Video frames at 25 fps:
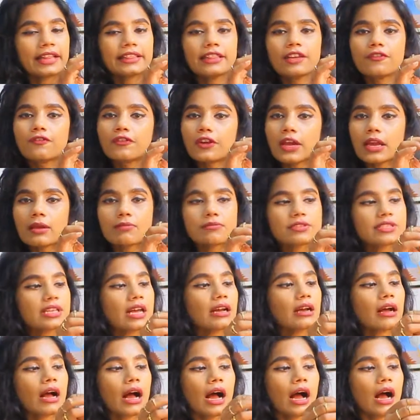The frames
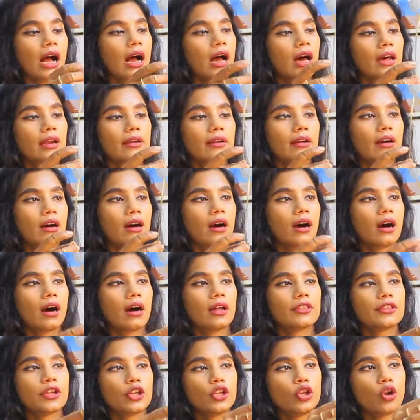
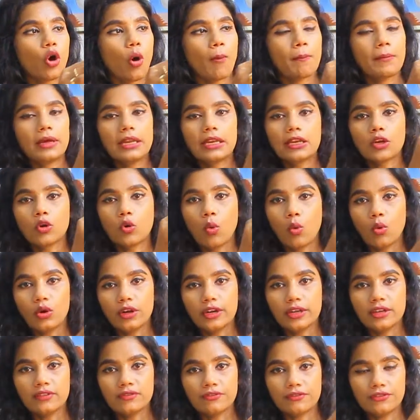are the normal
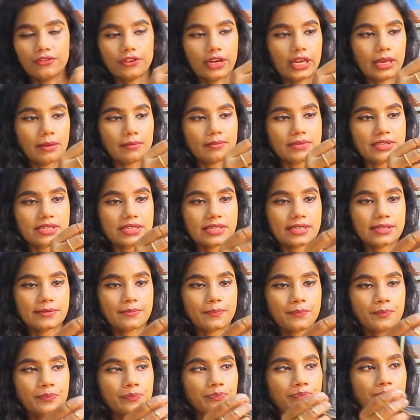golden frames.